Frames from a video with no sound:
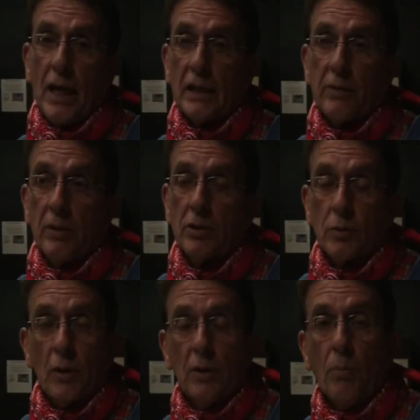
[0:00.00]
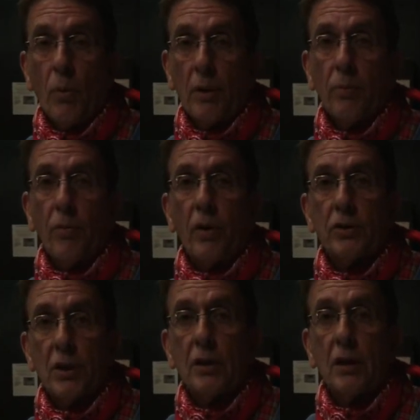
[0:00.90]
active in the morning before the
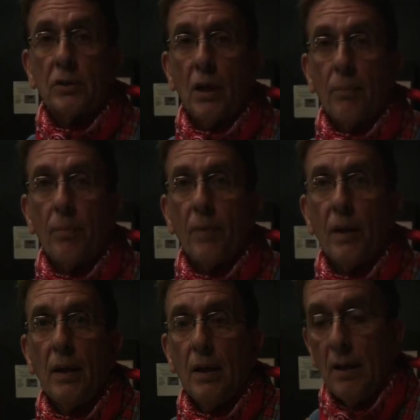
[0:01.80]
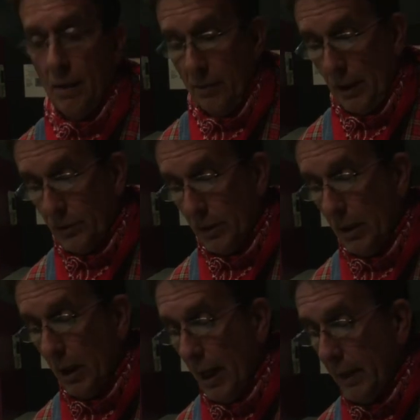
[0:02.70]
sun gets up. Now
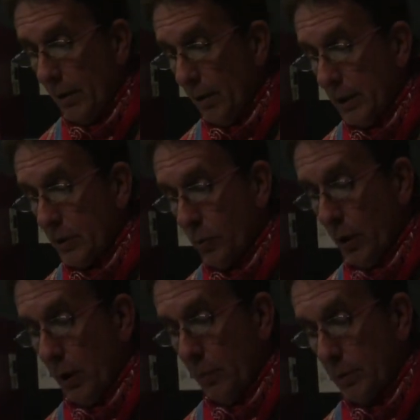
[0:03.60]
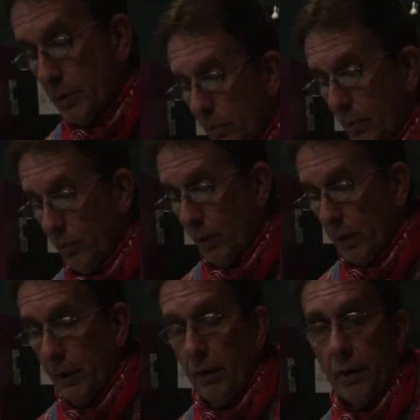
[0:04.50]
sunlight on these worms will
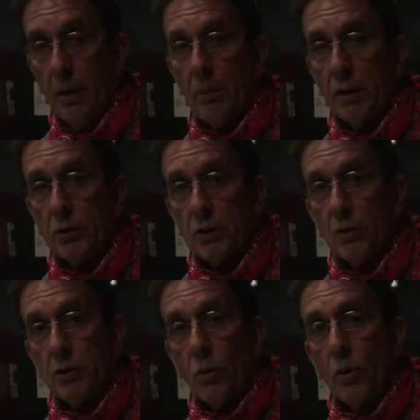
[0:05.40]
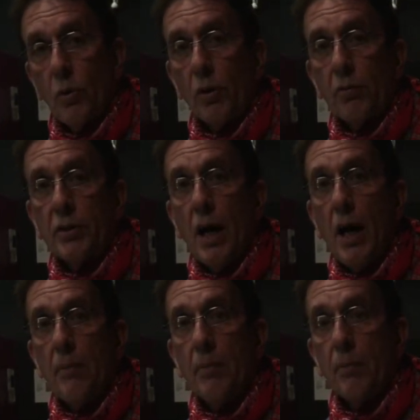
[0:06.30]
kill them in just a short order of
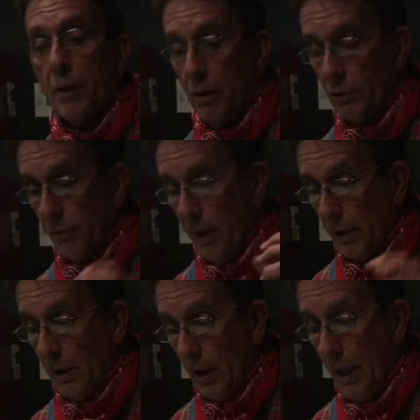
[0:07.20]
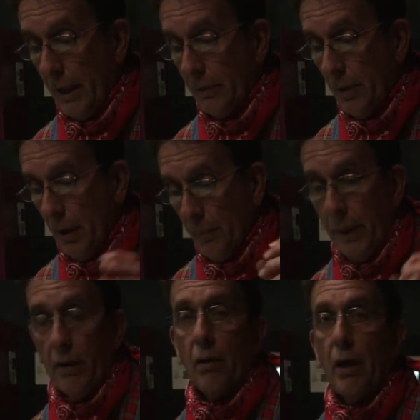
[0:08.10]
time. The ultraviolet light
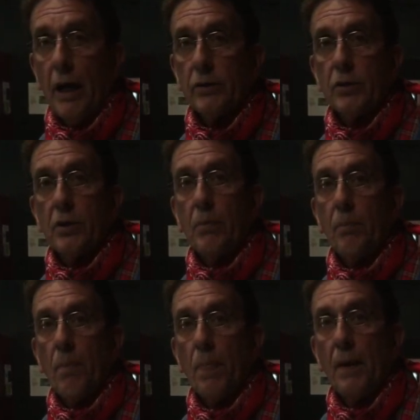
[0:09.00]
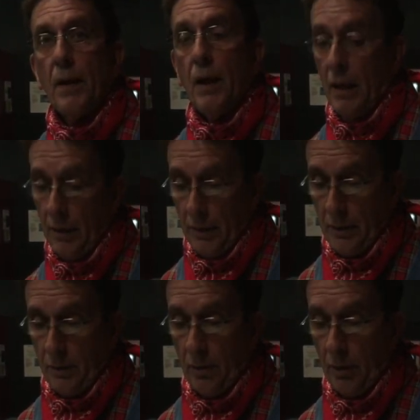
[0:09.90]
paralyzes them. And then
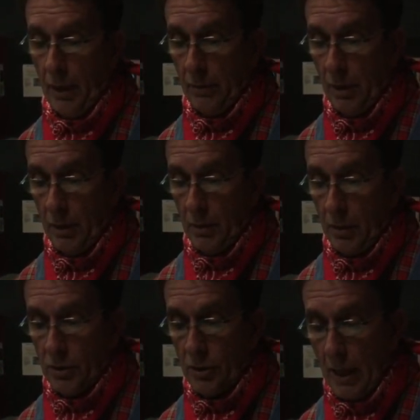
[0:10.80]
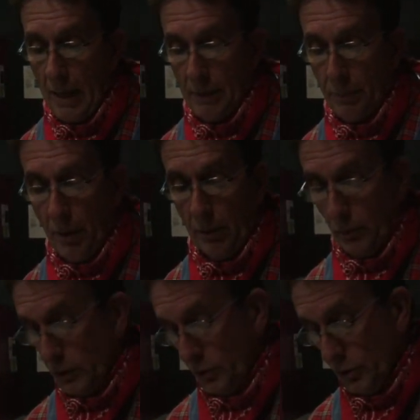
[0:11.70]
the slimy part,
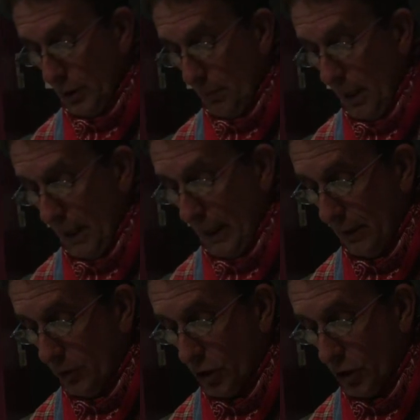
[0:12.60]
which you see on my hand, the